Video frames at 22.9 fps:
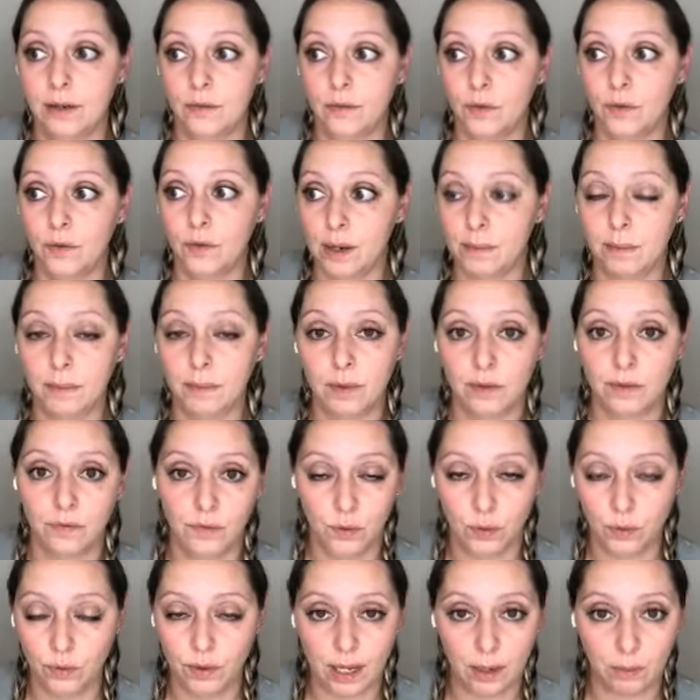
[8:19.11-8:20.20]
From the
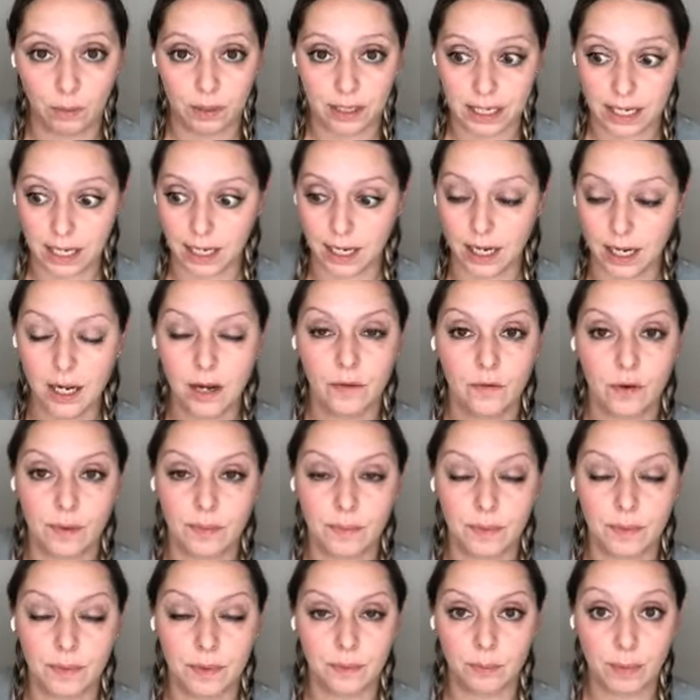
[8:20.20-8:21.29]
food that we're eating,
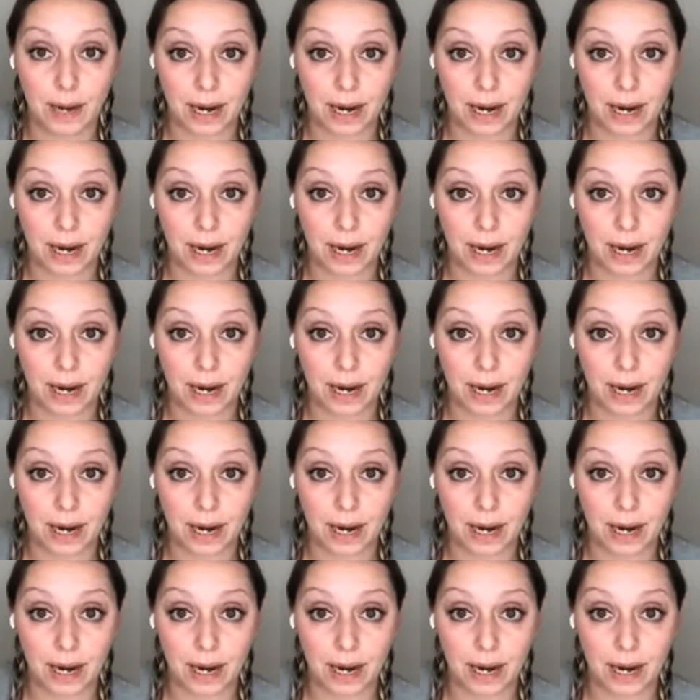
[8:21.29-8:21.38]
from the